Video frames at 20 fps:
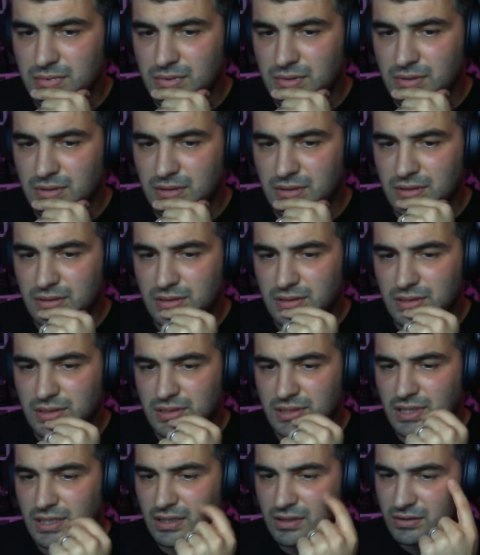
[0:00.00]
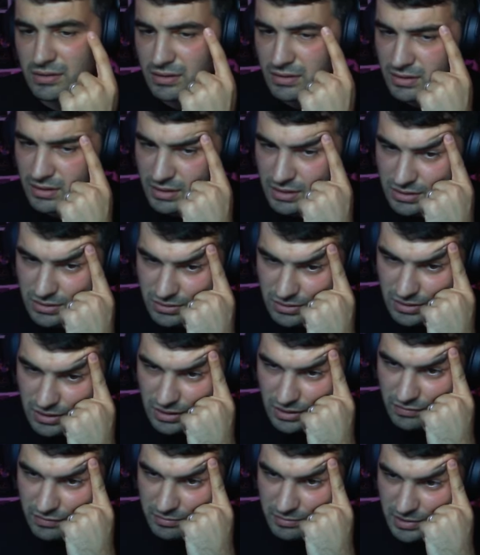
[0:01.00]
and then I'm gonna need to
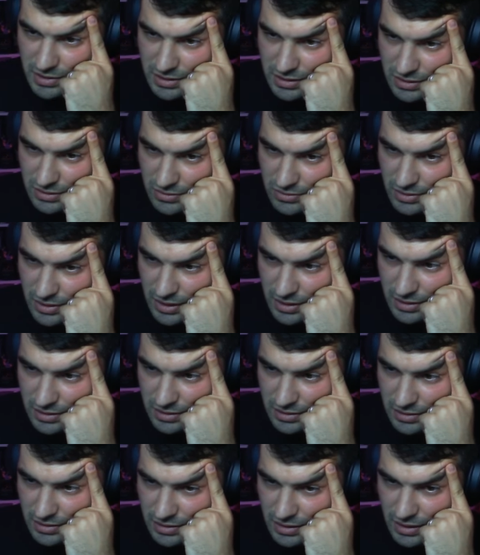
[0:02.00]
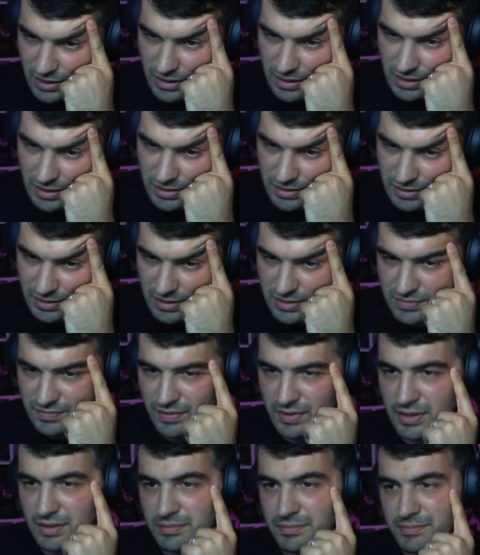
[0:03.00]
give him another 2K. Nah, that's
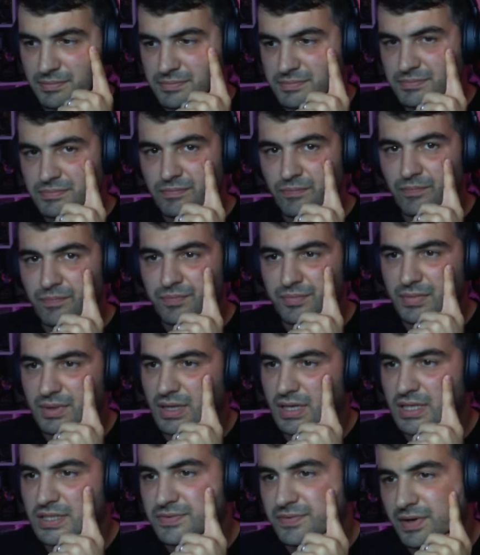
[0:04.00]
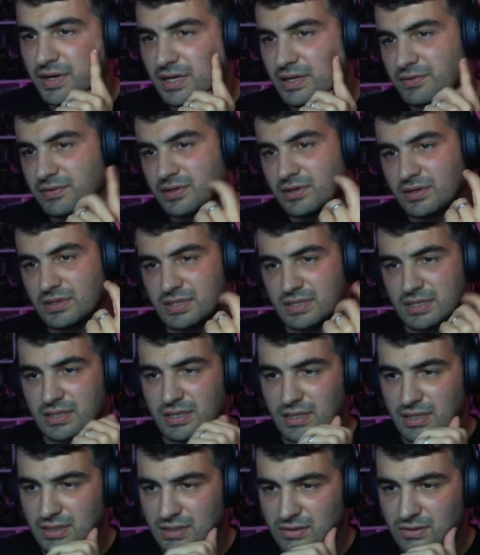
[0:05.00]
fine. It's fine. He draws a
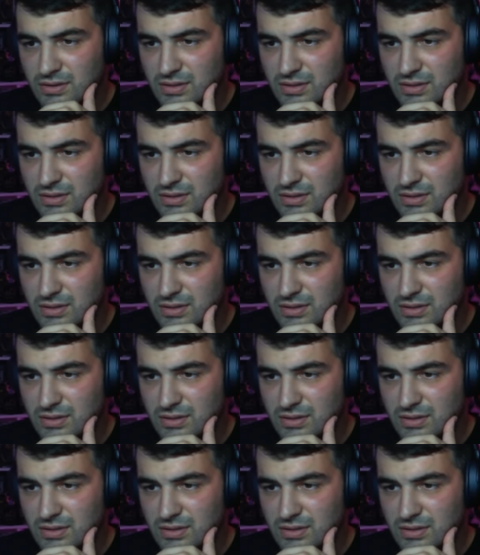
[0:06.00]
card,